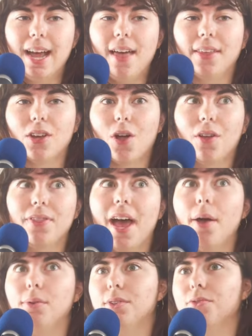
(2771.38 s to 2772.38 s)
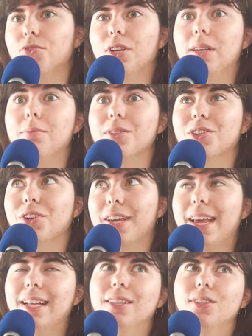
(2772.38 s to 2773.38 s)
and they call it the House of Dreams, and her
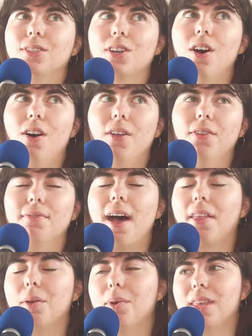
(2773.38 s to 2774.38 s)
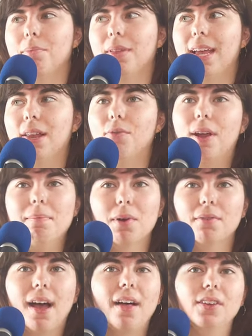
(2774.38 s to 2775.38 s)
kids call the valley where they played Rainbow
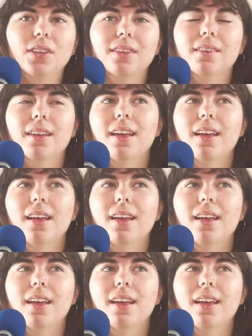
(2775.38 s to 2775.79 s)
Valley,